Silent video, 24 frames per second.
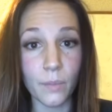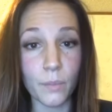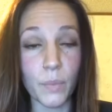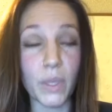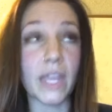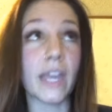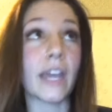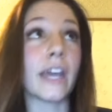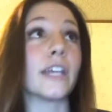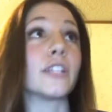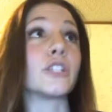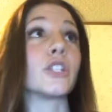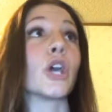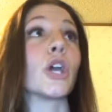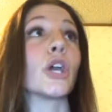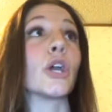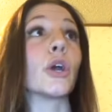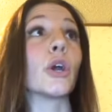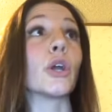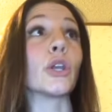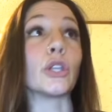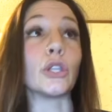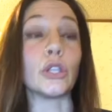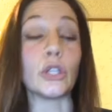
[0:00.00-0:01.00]
because
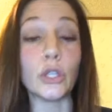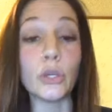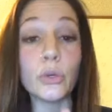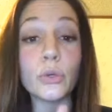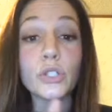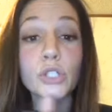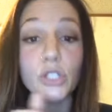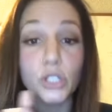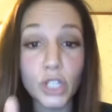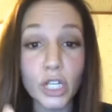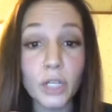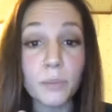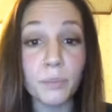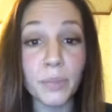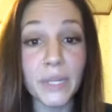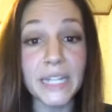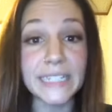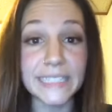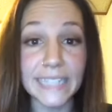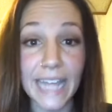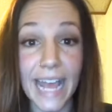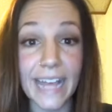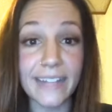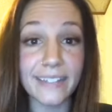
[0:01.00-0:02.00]
you should
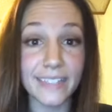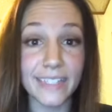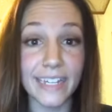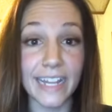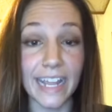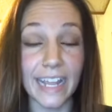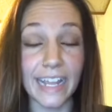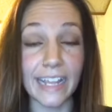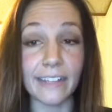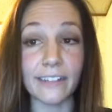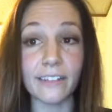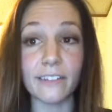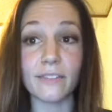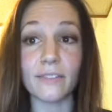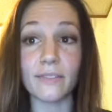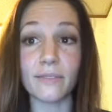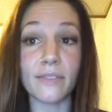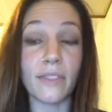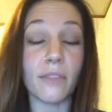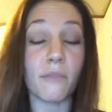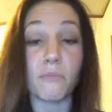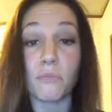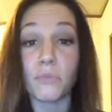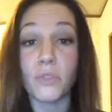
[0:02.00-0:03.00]
be testing
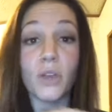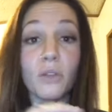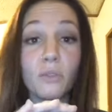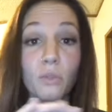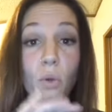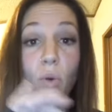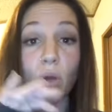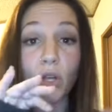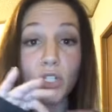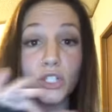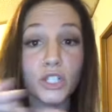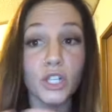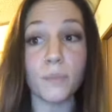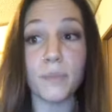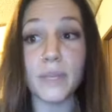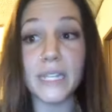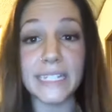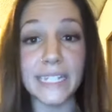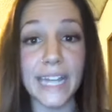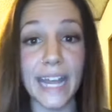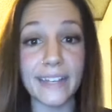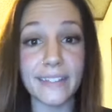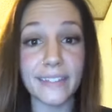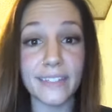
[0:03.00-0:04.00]
the lord should
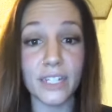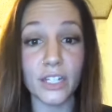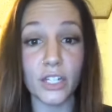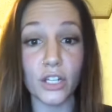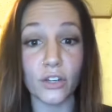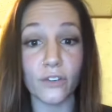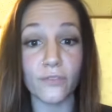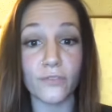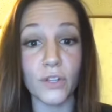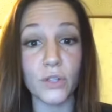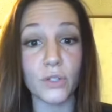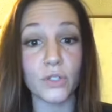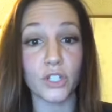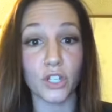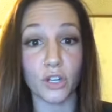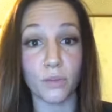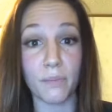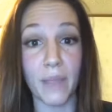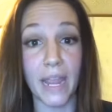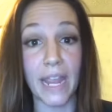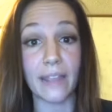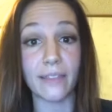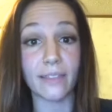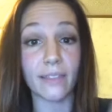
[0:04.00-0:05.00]
be testing your future
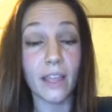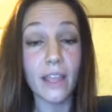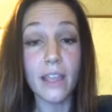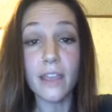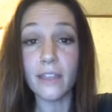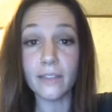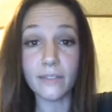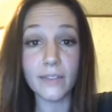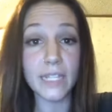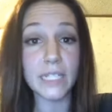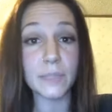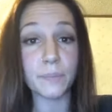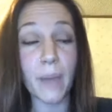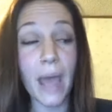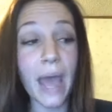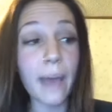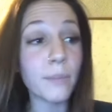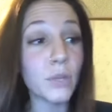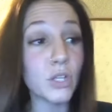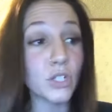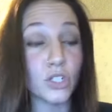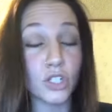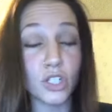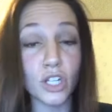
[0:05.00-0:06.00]
mate this
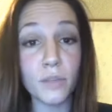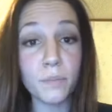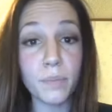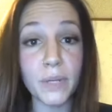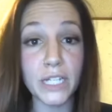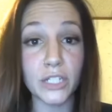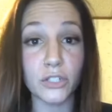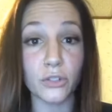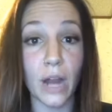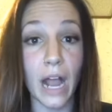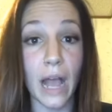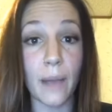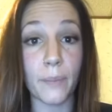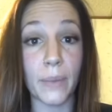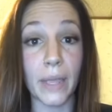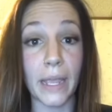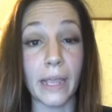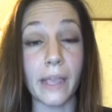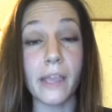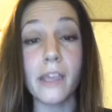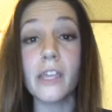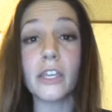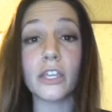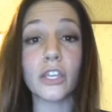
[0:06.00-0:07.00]
pebble should be
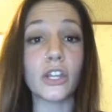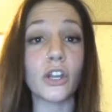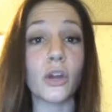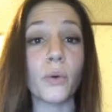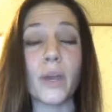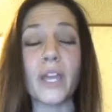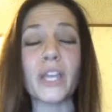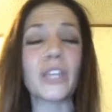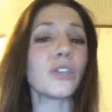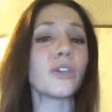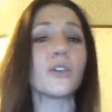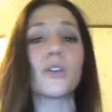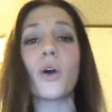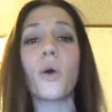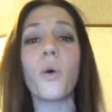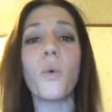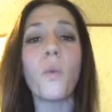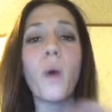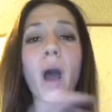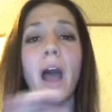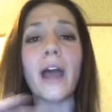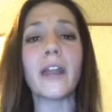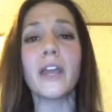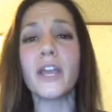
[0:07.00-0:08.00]
dropping you know what you
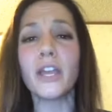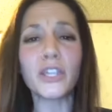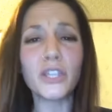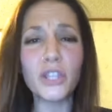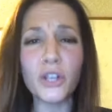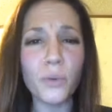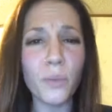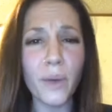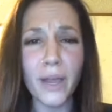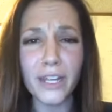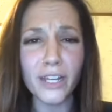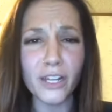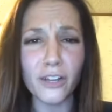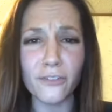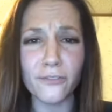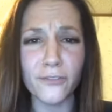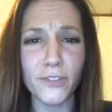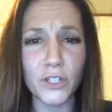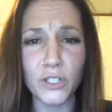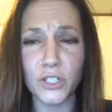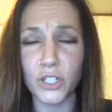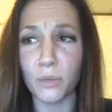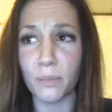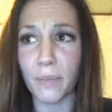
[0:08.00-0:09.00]
don't want you don't want your
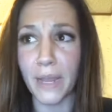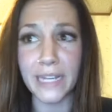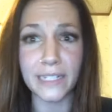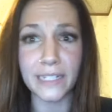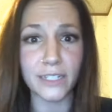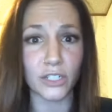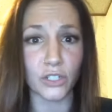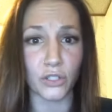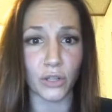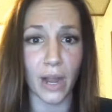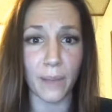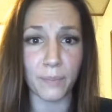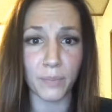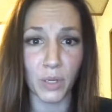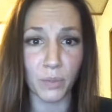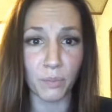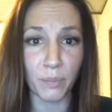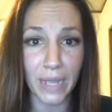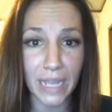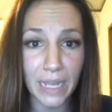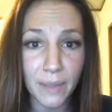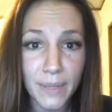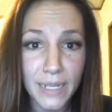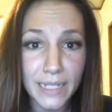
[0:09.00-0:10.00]
future mate to drop your
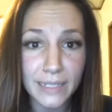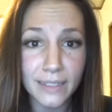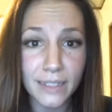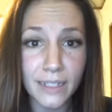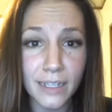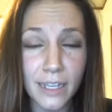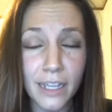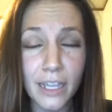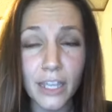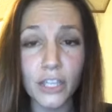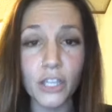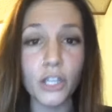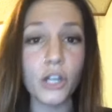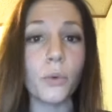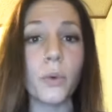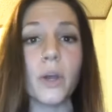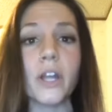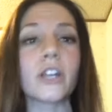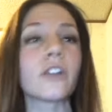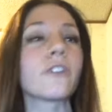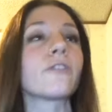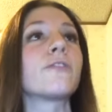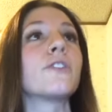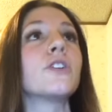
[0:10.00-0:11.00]
babies you don't
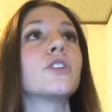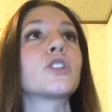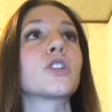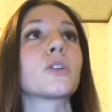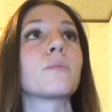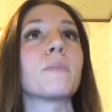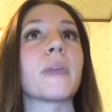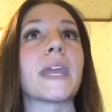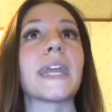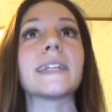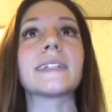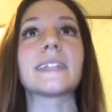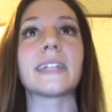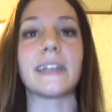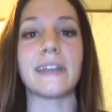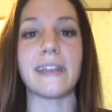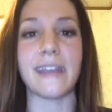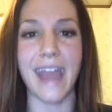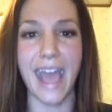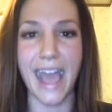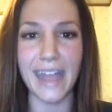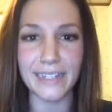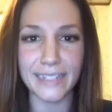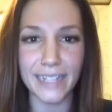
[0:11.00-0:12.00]
want your future mate to
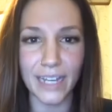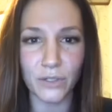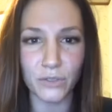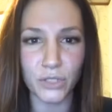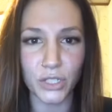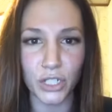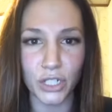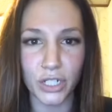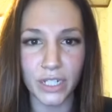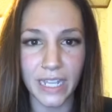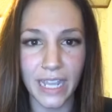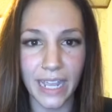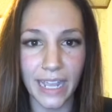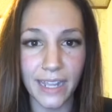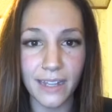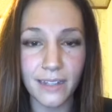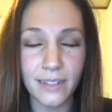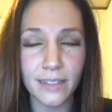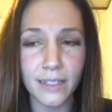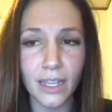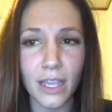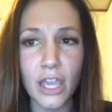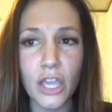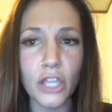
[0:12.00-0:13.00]
knock down your
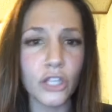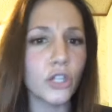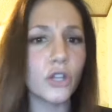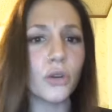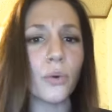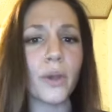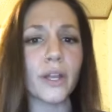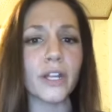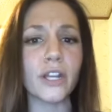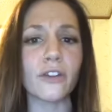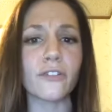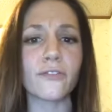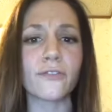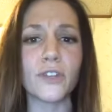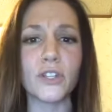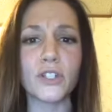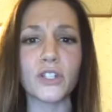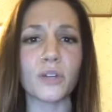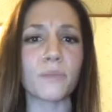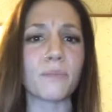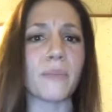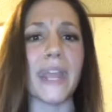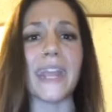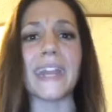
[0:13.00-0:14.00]
kids. You don't want your
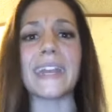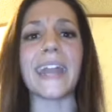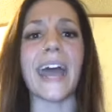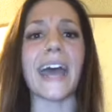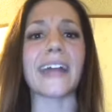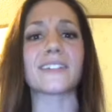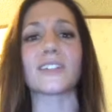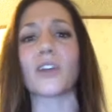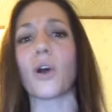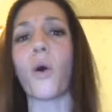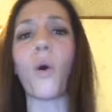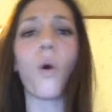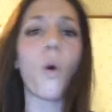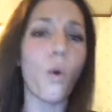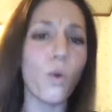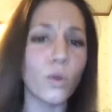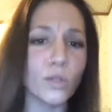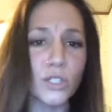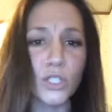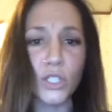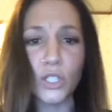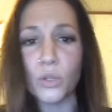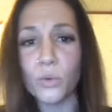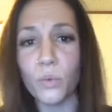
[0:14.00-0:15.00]
future mate not to
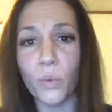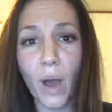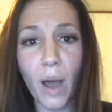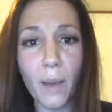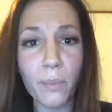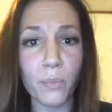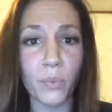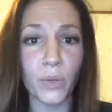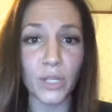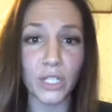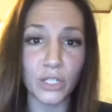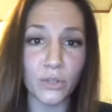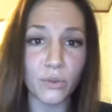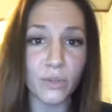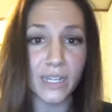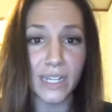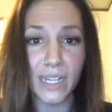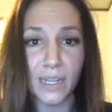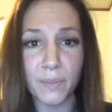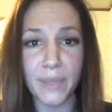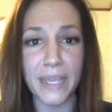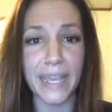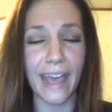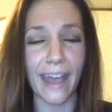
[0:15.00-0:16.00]
hold you up when you
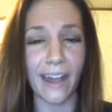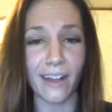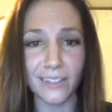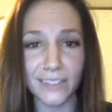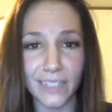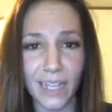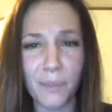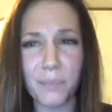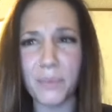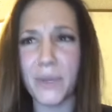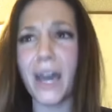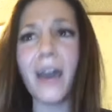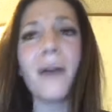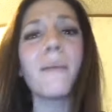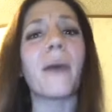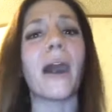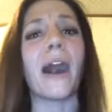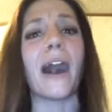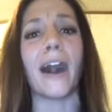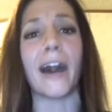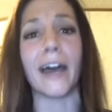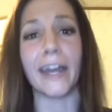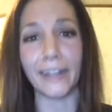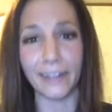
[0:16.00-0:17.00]
need to be held up. Come
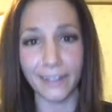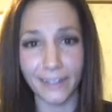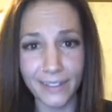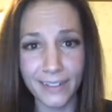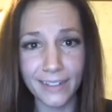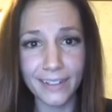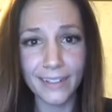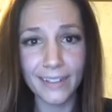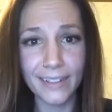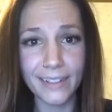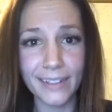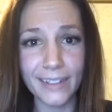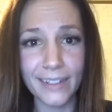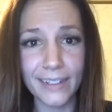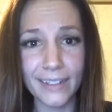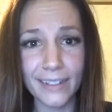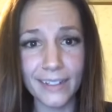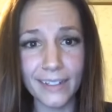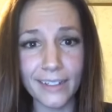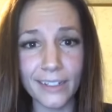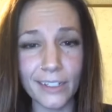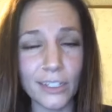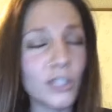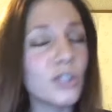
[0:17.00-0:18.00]
on.
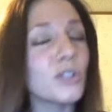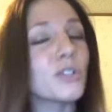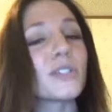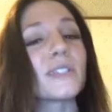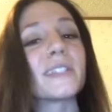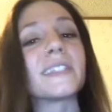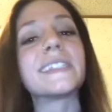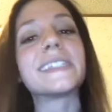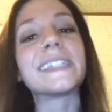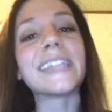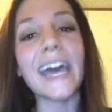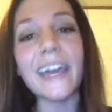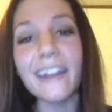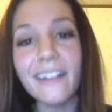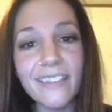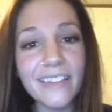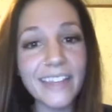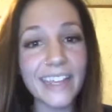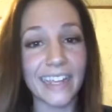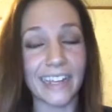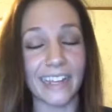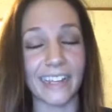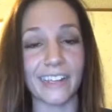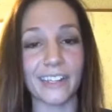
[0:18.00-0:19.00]
You just
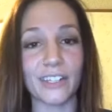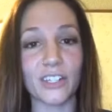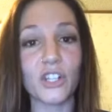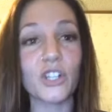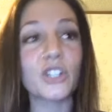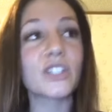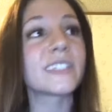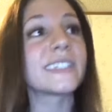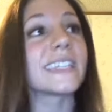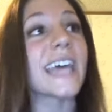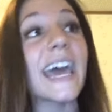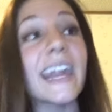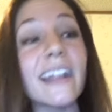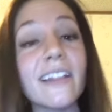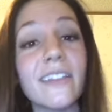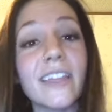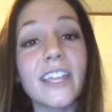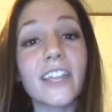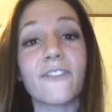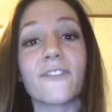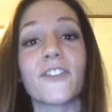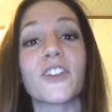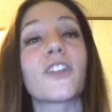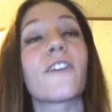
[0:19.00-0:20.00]
settling. You're
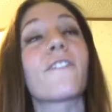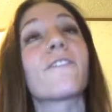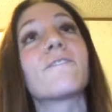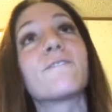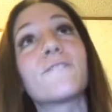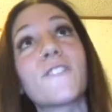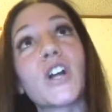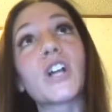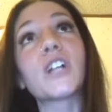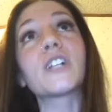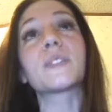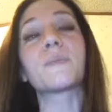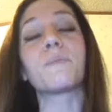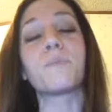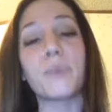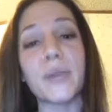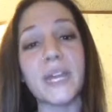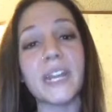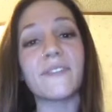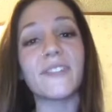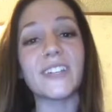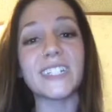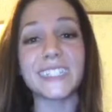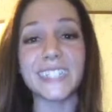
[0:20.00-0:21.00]
settling for the first
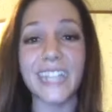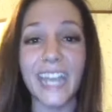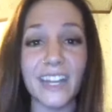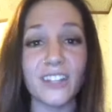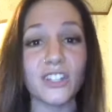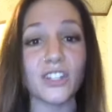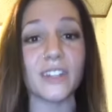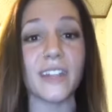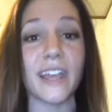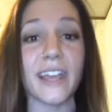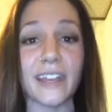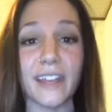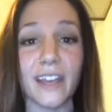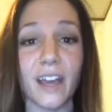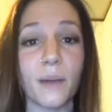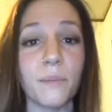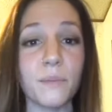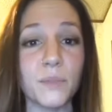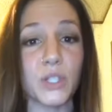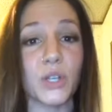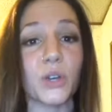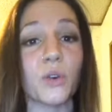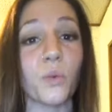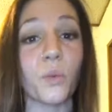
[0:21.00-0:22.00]
bit of attention that
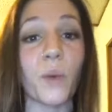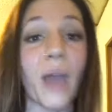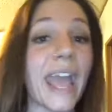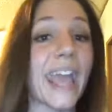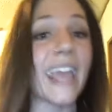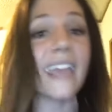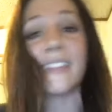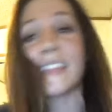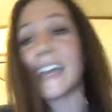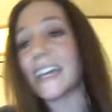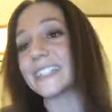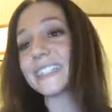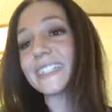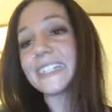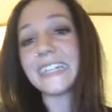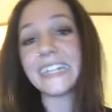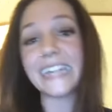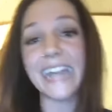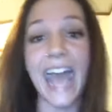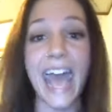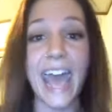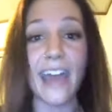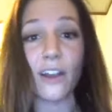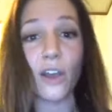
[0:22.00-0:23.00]
comes your way, and that's
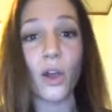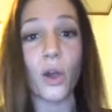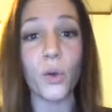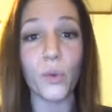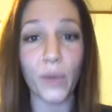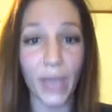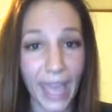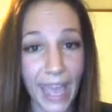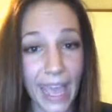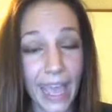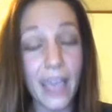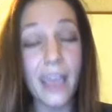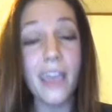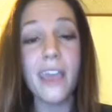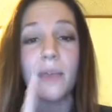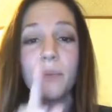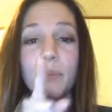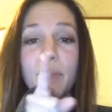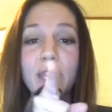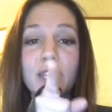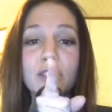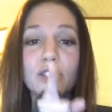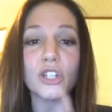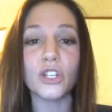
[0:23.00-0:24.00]
not okay
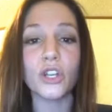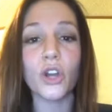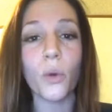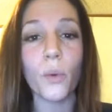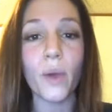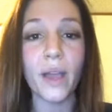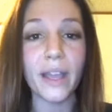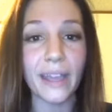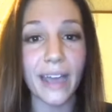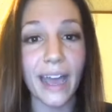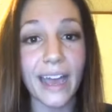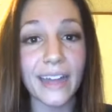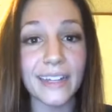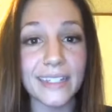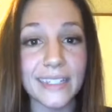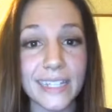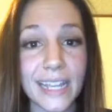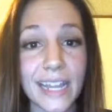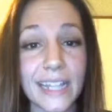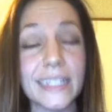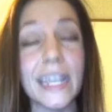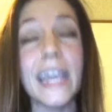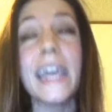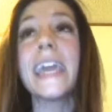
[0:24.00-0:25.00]
because you know what God
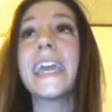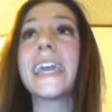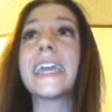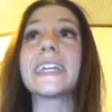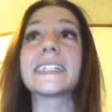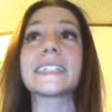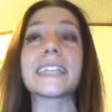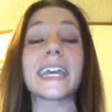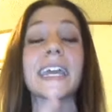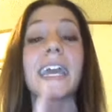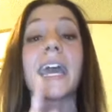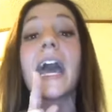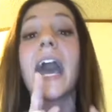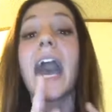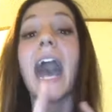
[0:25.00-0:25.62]
says? He's like,